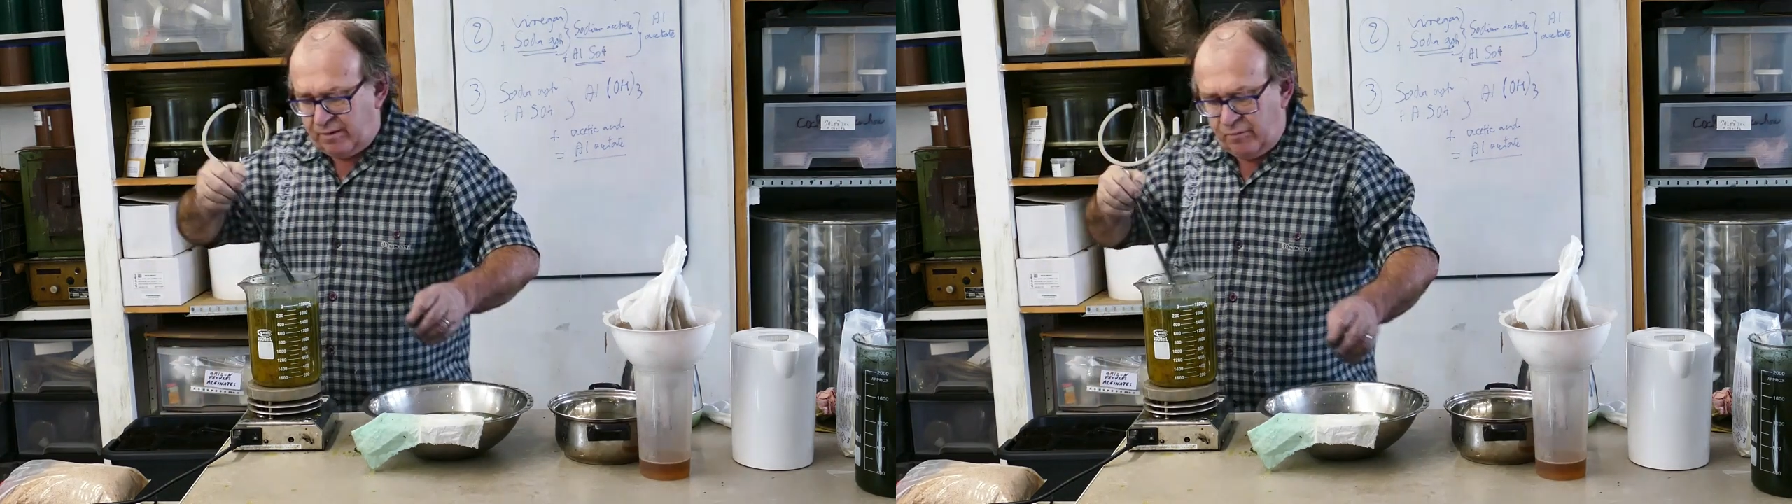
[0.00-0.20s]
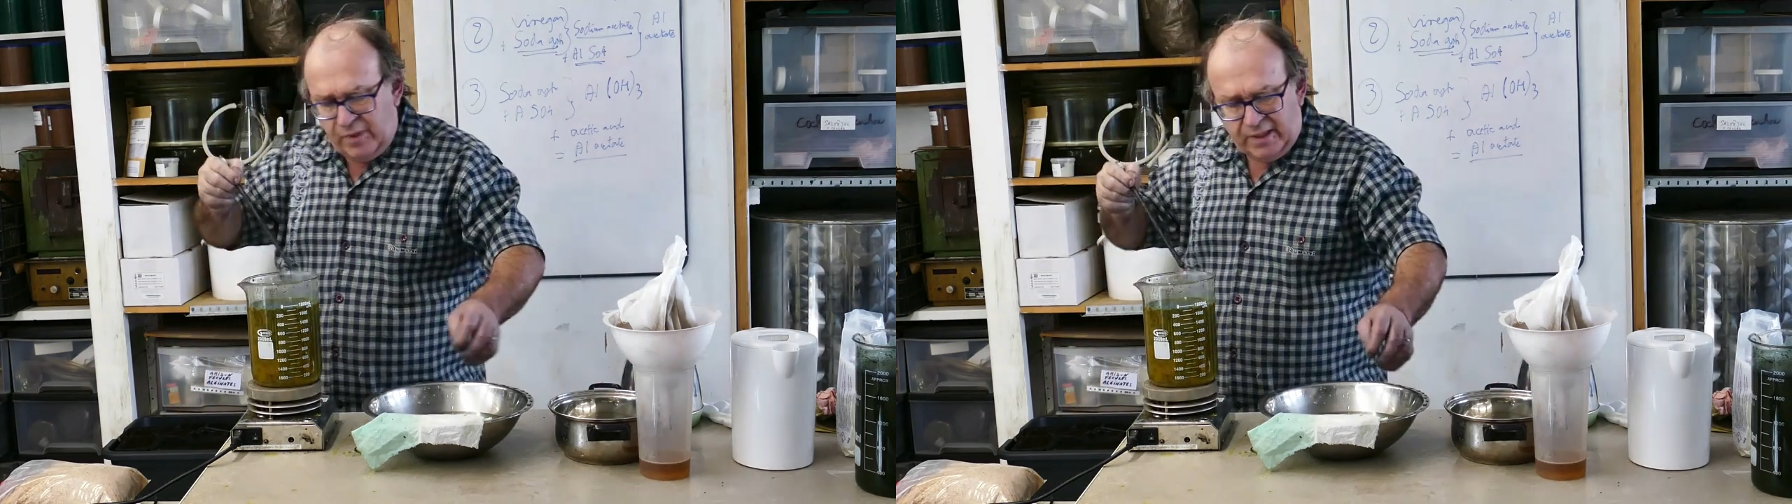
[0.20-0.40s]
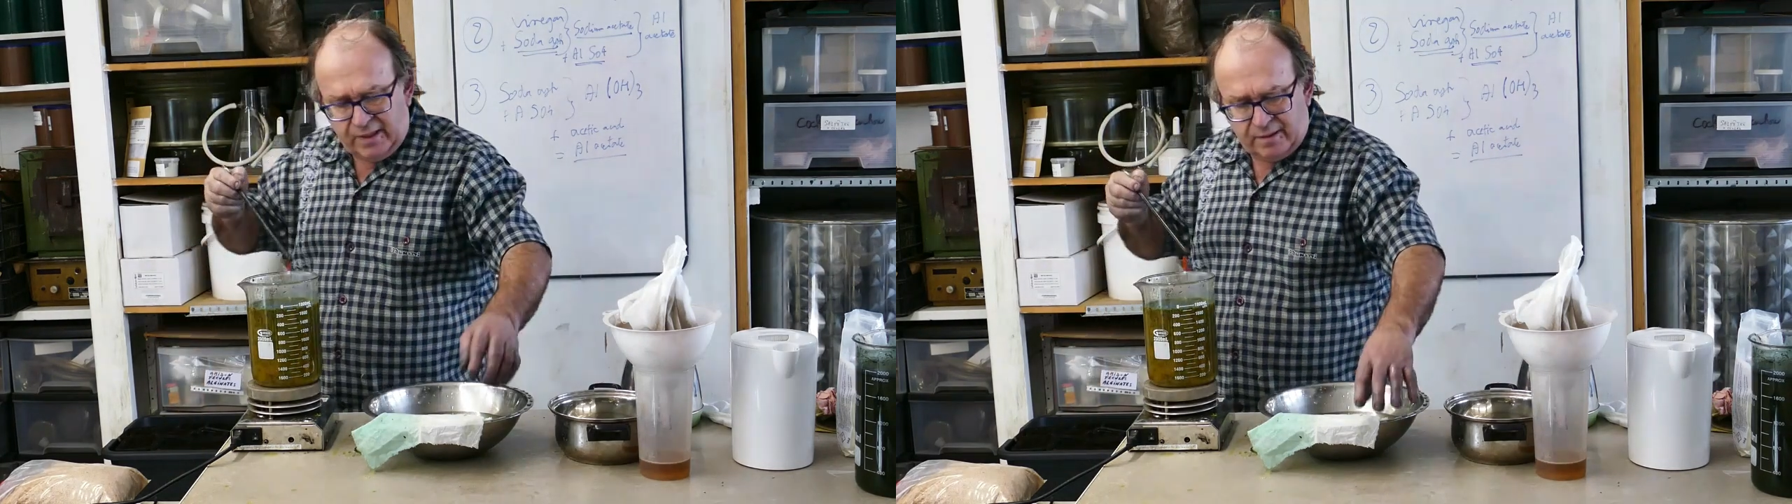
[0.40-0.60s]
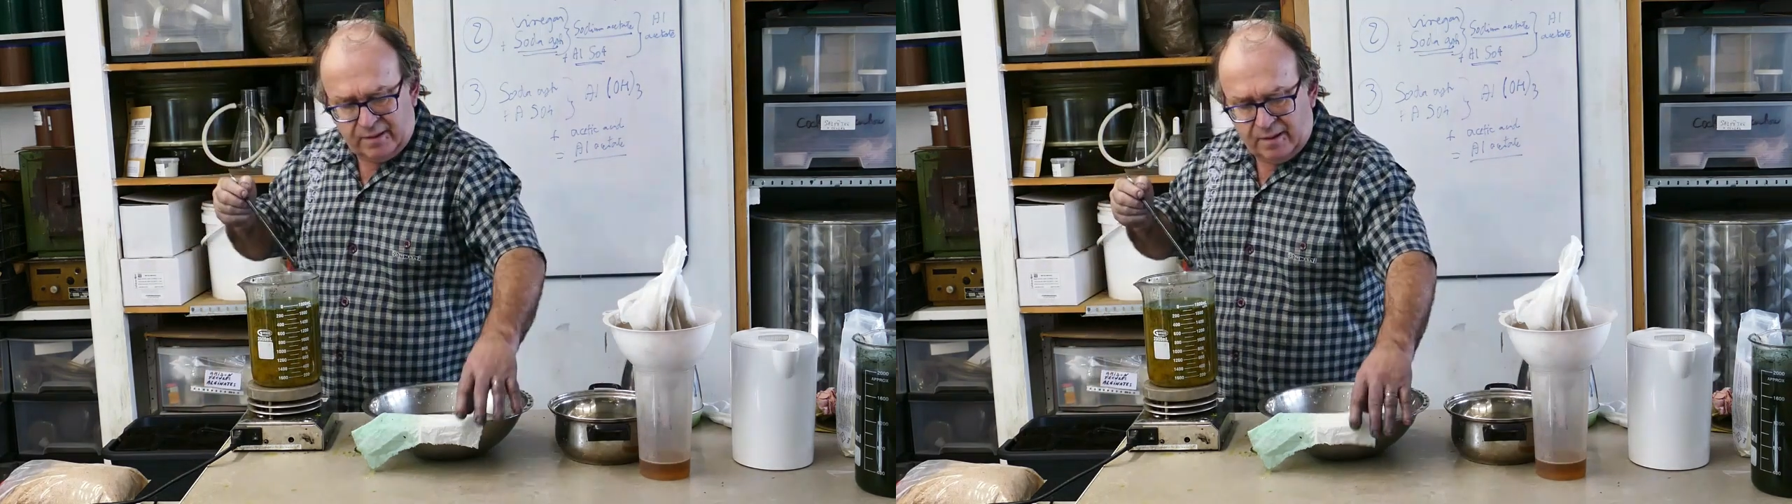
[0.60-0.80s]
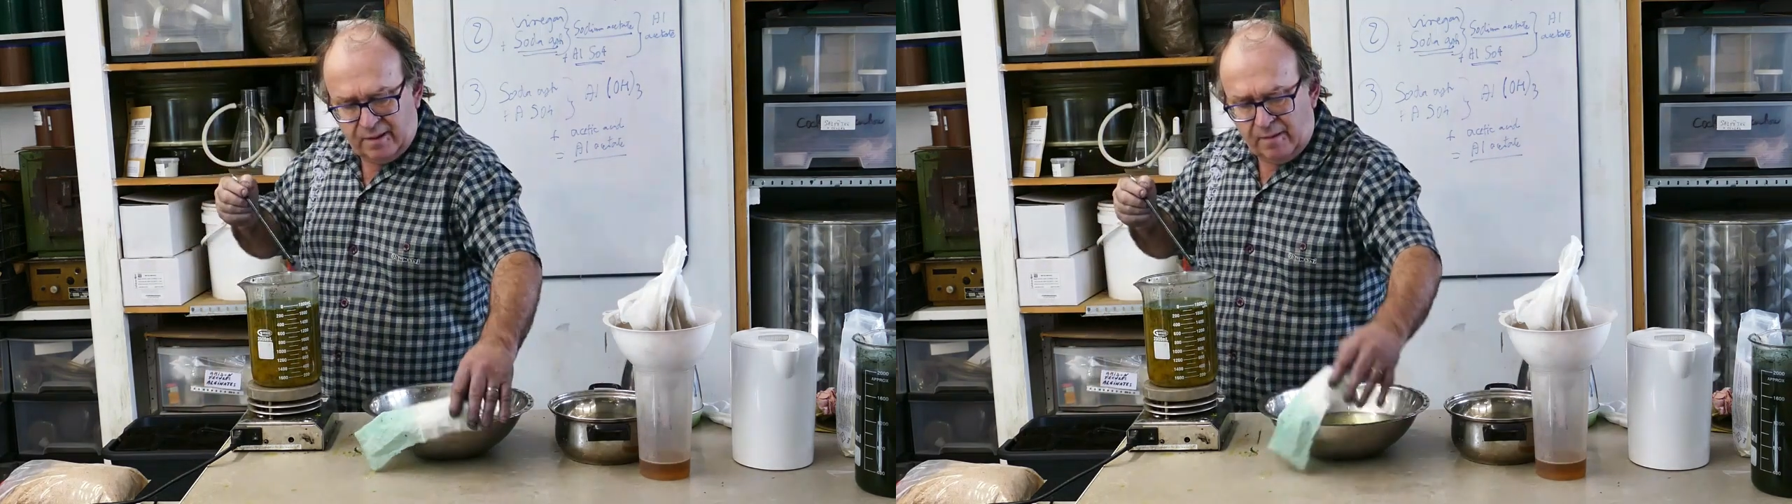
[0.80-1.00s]
We can
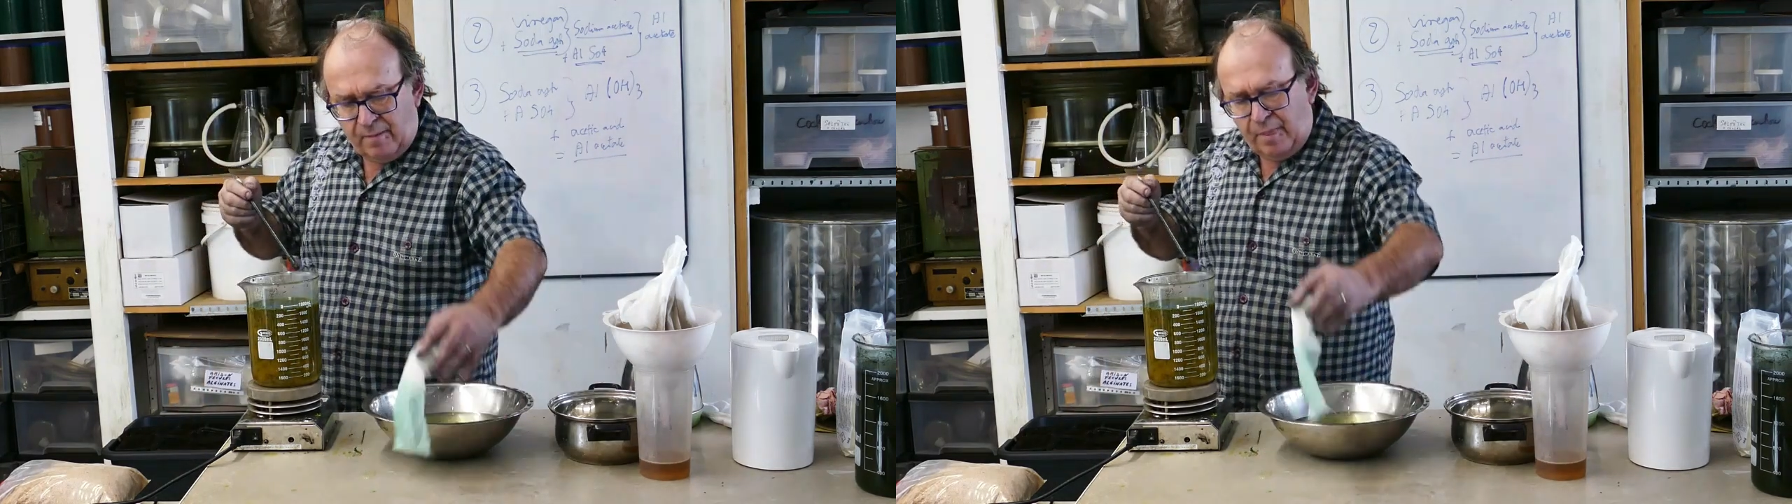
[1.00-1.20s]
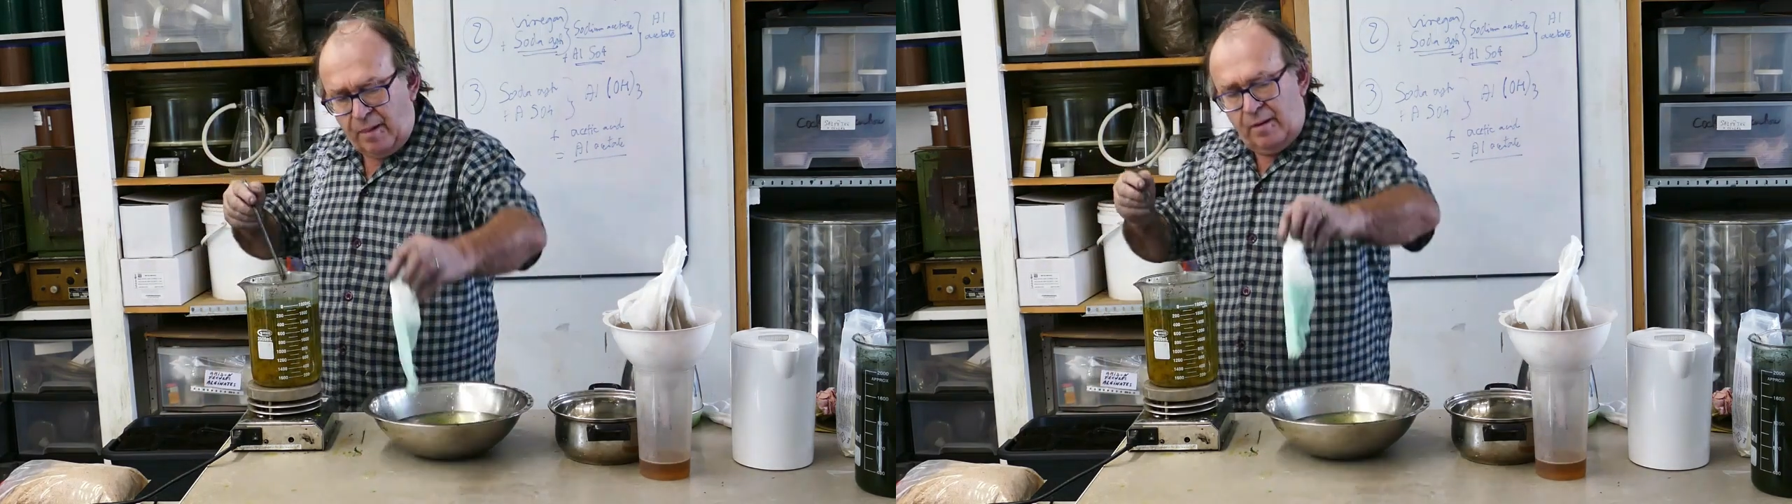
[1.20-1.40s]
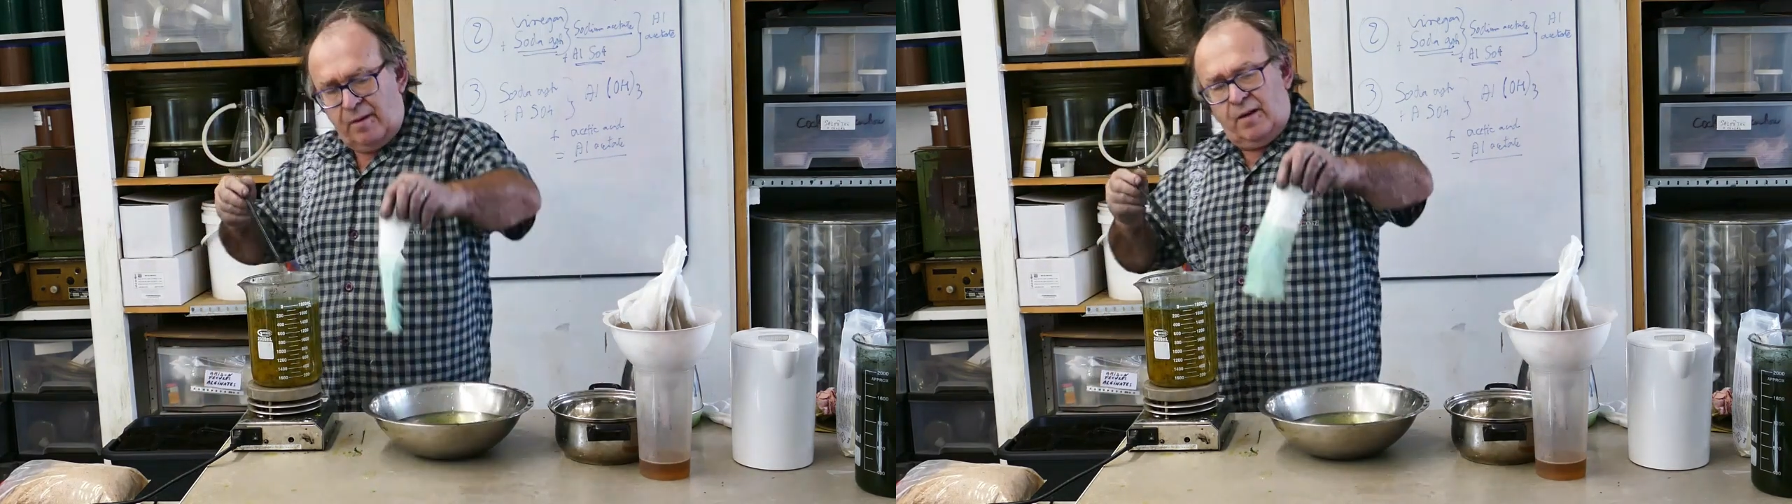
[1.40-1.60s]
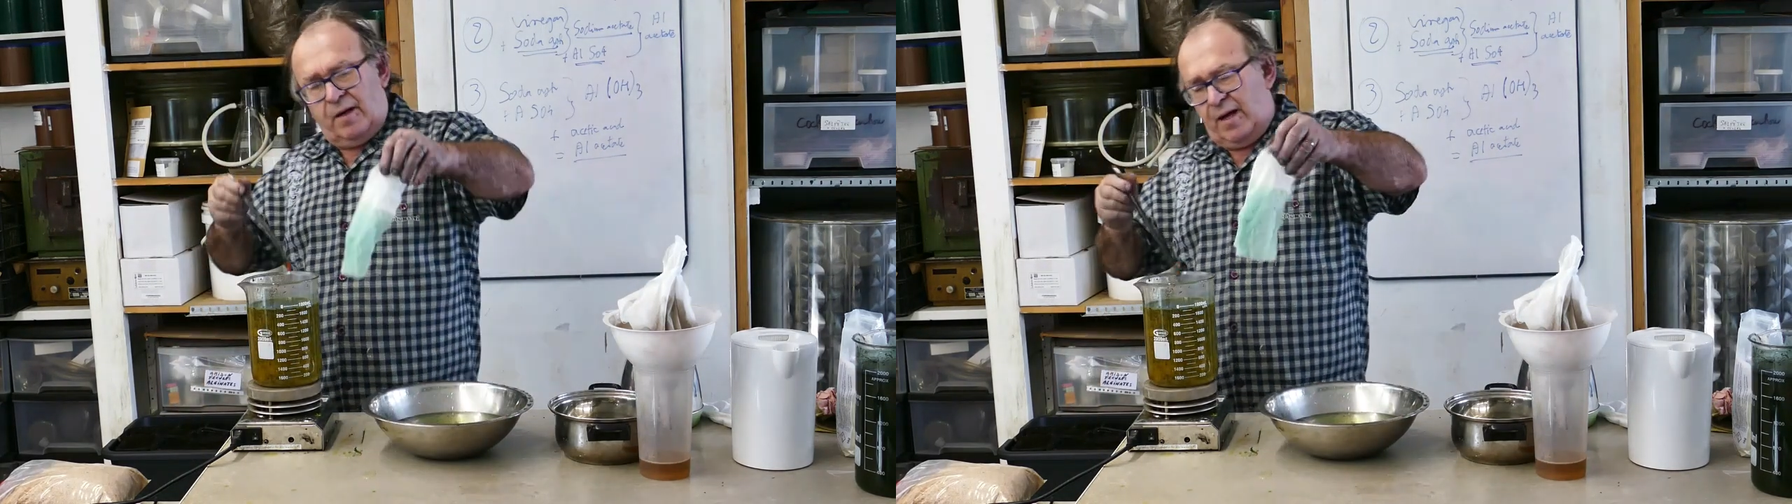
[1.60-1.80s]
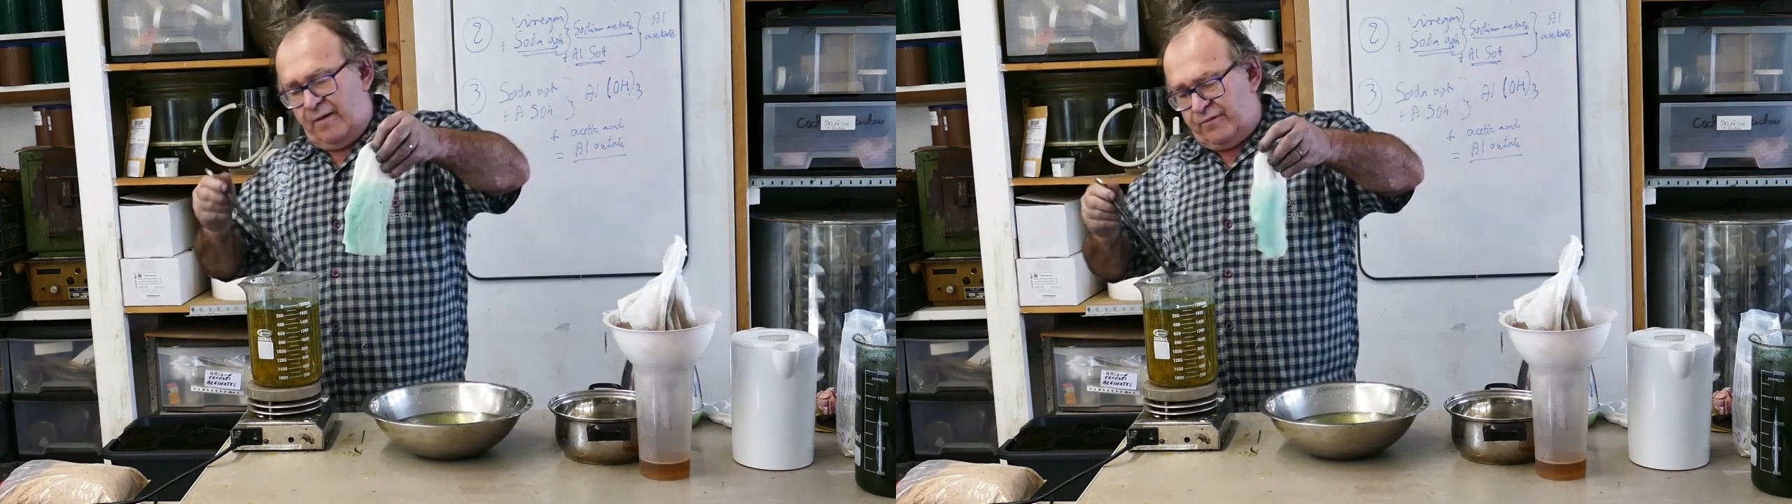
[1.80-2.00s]
have